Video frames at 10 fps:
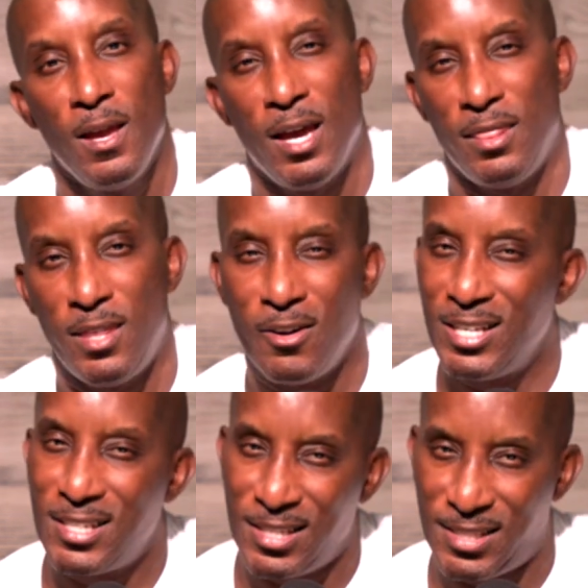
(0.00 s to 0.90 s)
And there
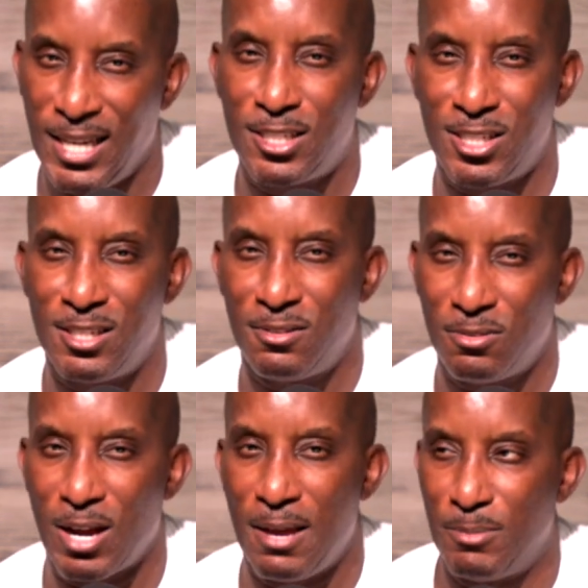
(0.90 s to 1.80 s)
is a distinction,
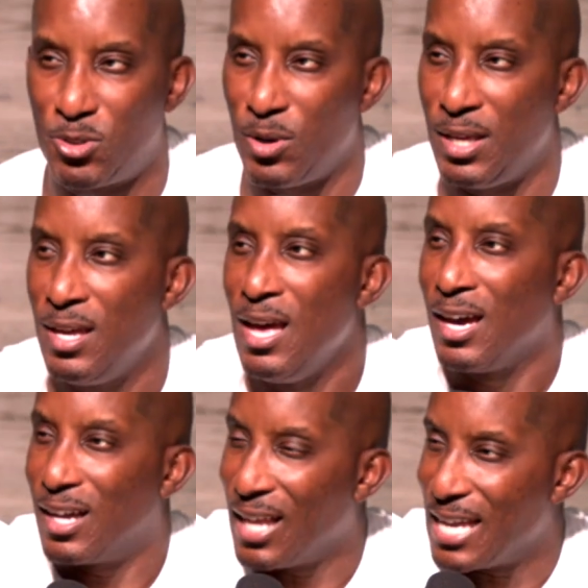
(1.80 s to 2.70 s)
right, between
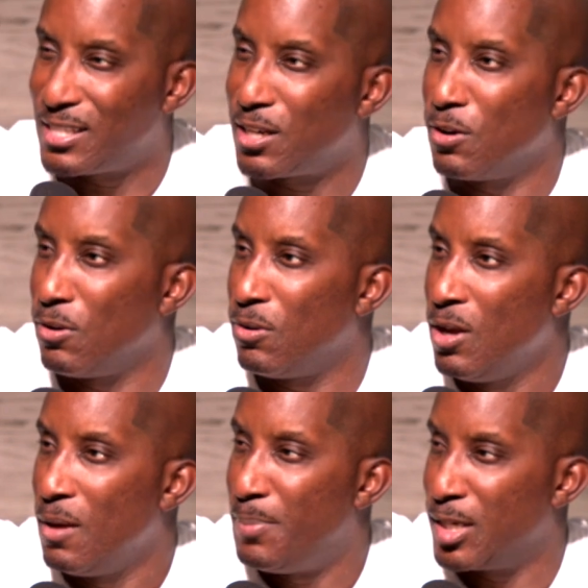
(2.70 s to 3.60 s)
classical
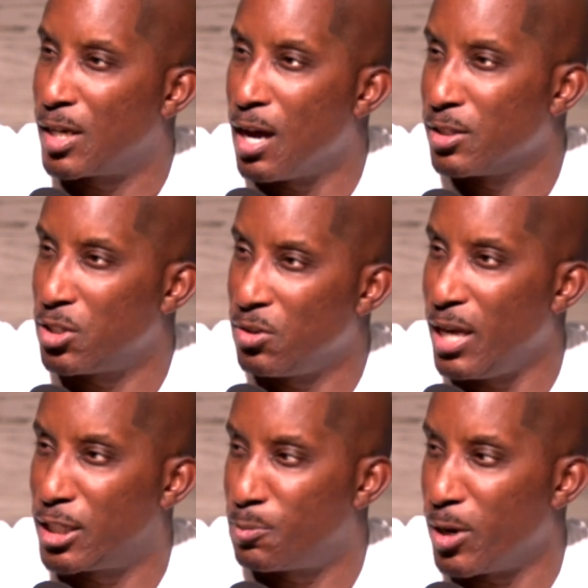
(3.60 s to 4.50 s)
Pentecostal
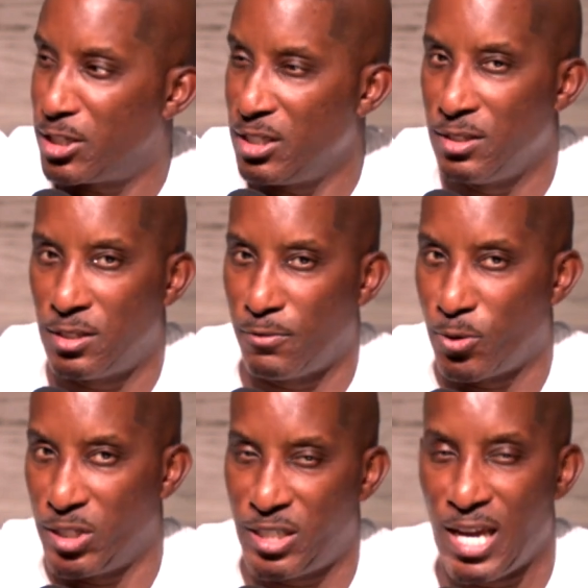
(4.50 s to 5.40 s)
expressions of
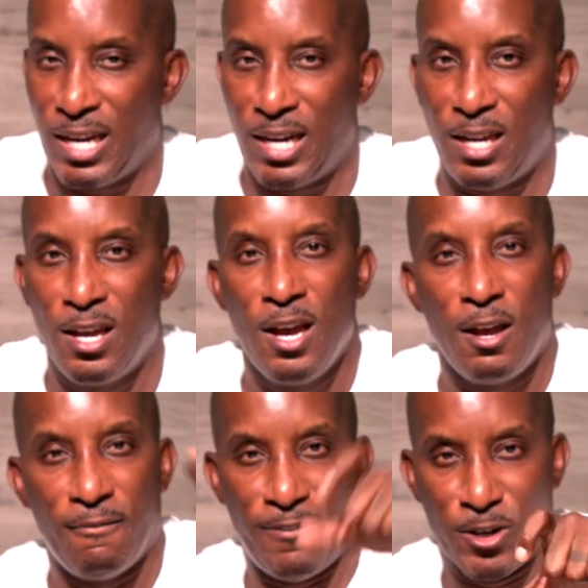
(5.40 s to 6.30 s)
Christianity
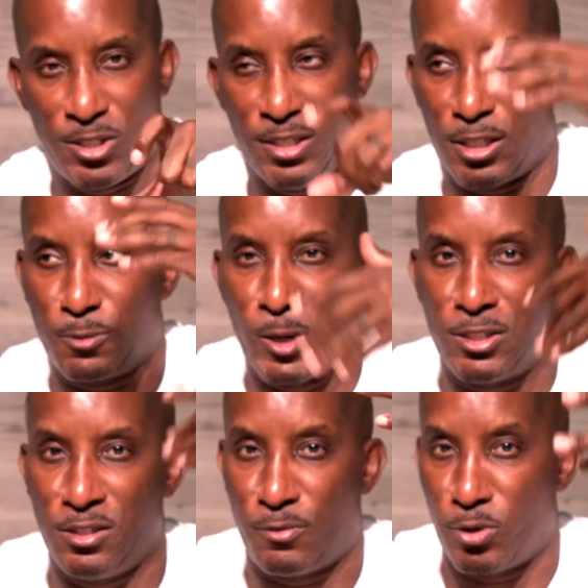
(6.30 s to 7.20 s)
versus
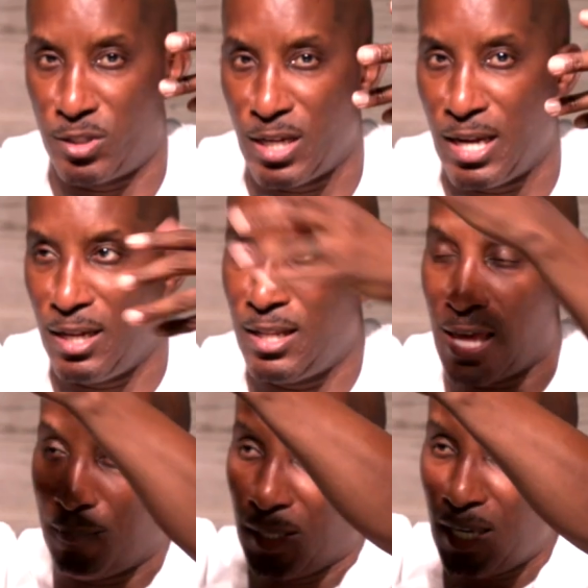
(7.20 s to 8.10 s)
expressions of Christianity
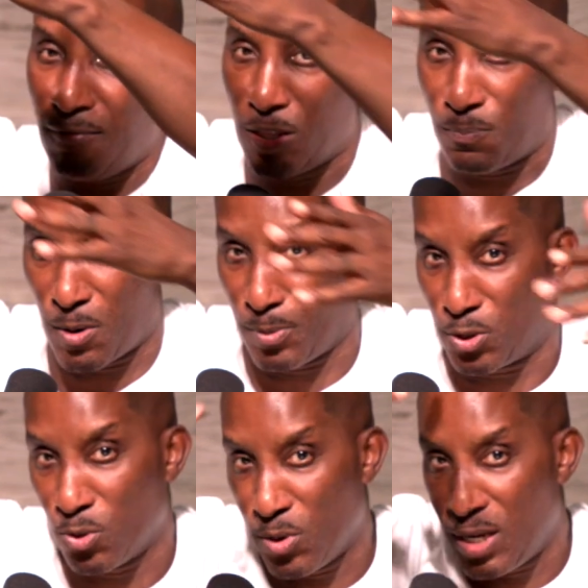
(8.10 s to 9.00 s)
that believe in the
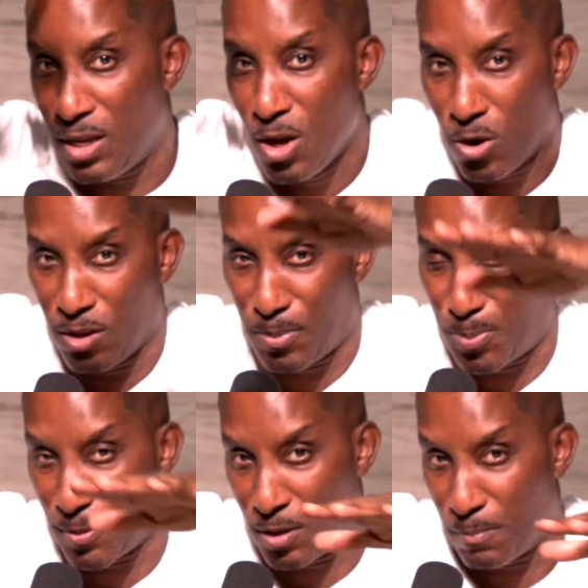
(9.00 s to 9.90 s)
perpetuity, the,
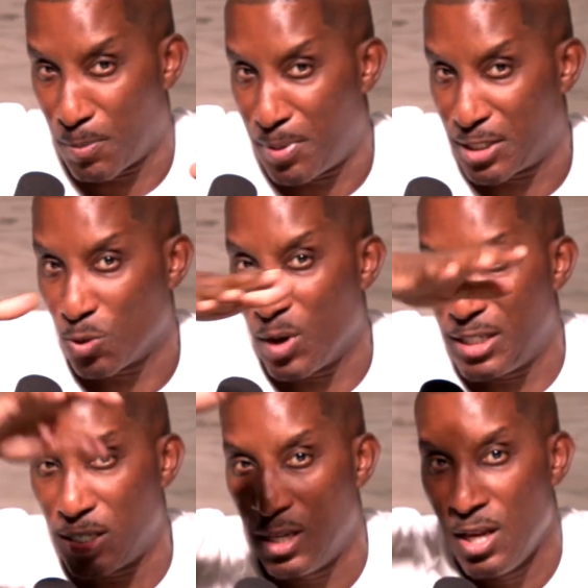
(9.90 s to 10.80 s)
the
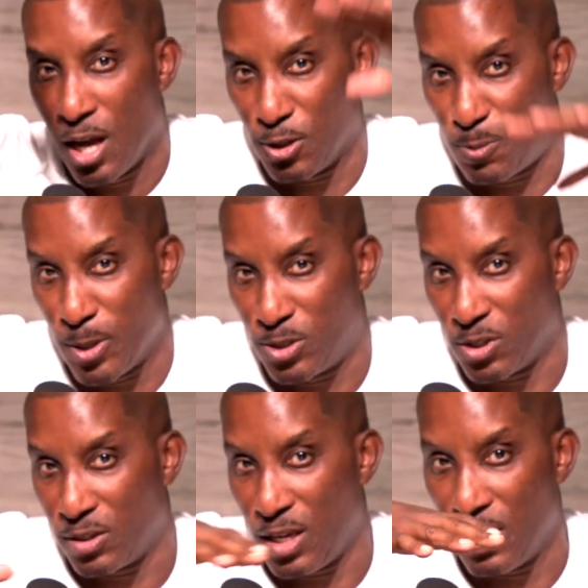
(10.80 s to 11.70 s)
perpetuation of spiritual
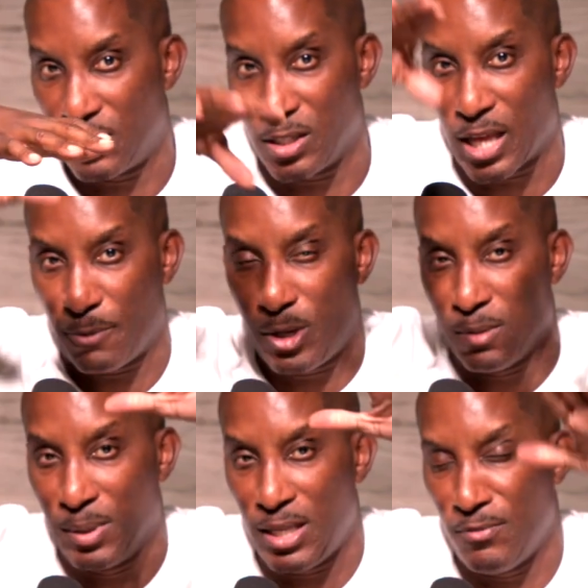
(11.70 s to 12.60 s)
gifts. It's like we can
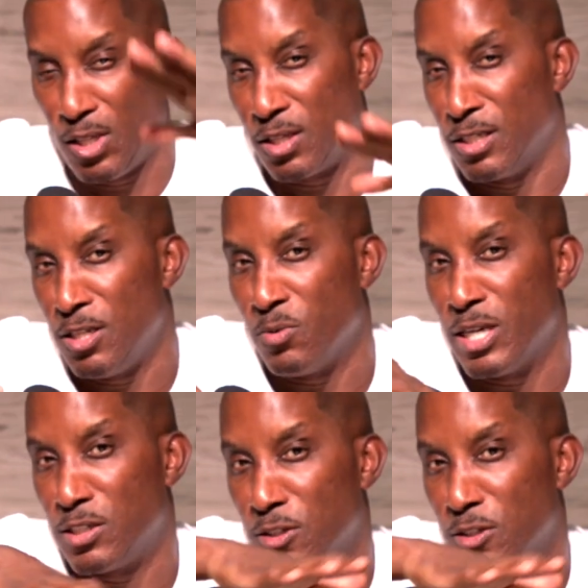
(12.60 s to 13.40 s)
believe in the continuation of